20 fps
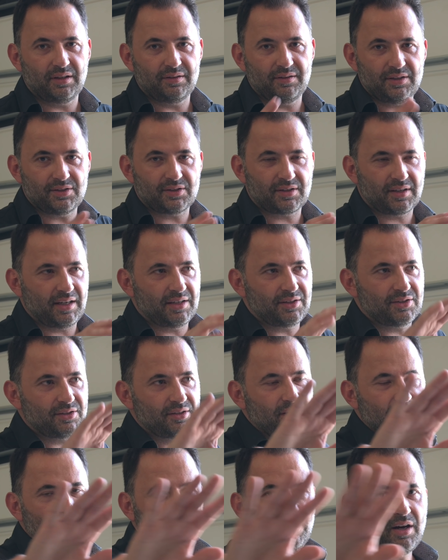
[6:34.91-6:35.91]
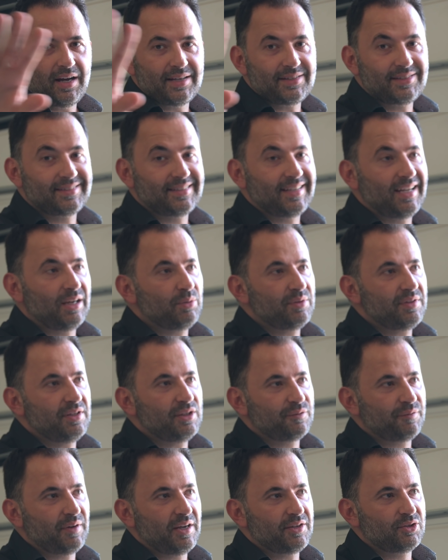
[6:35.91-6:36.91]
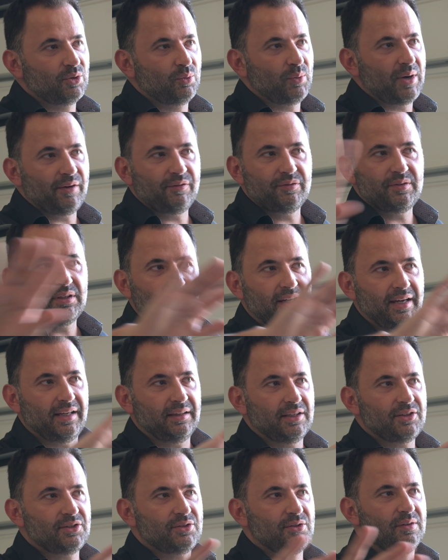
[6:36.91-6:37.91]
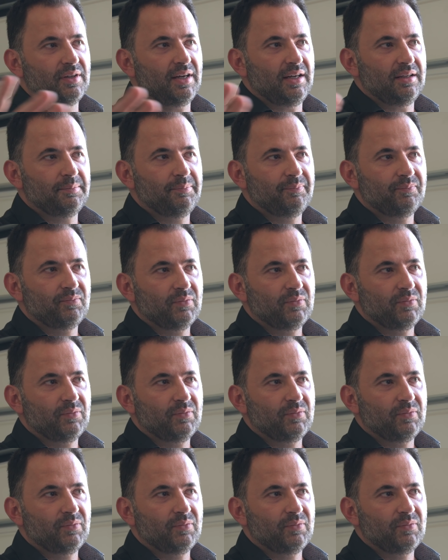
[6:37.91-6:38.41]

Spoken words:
In this case, I start with his face away from the light. Let's do that.